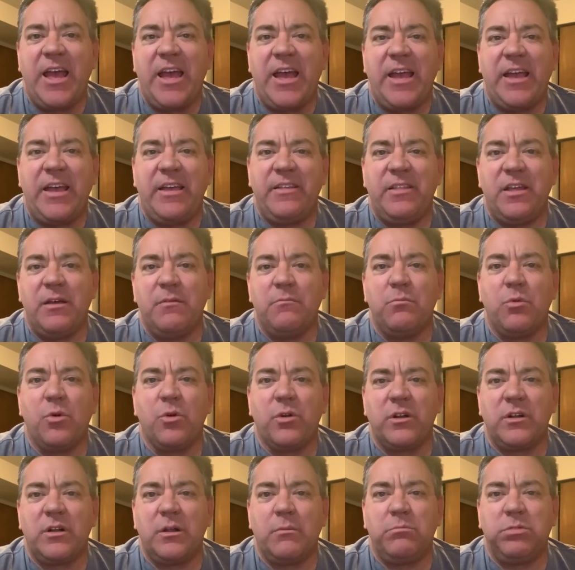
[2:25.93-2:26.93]
He then
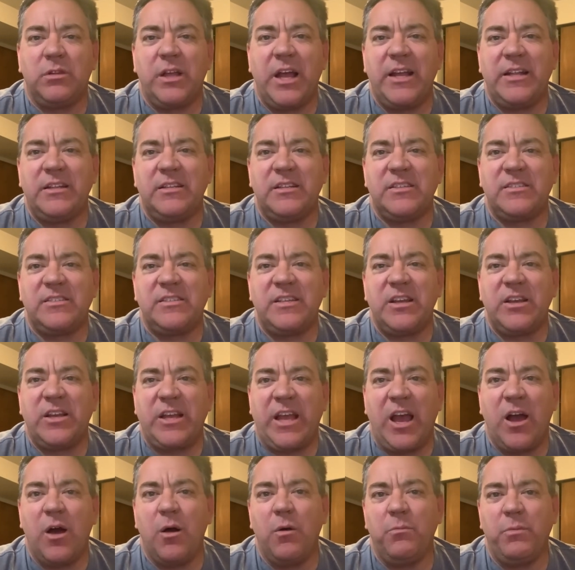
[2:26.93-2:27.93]
boarded a plane to seek
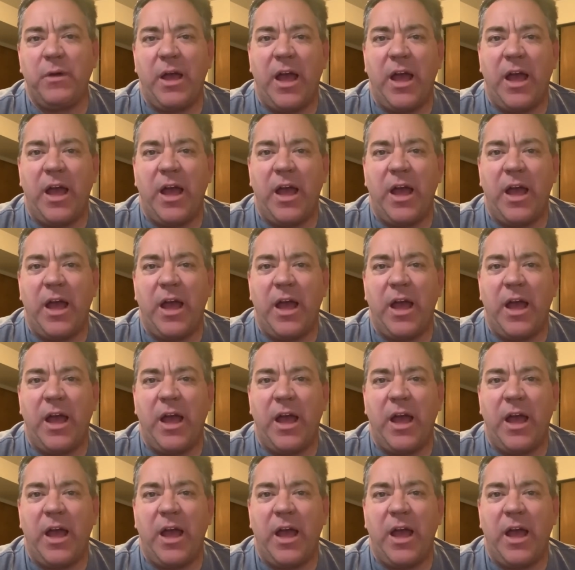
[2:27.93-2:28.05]
help,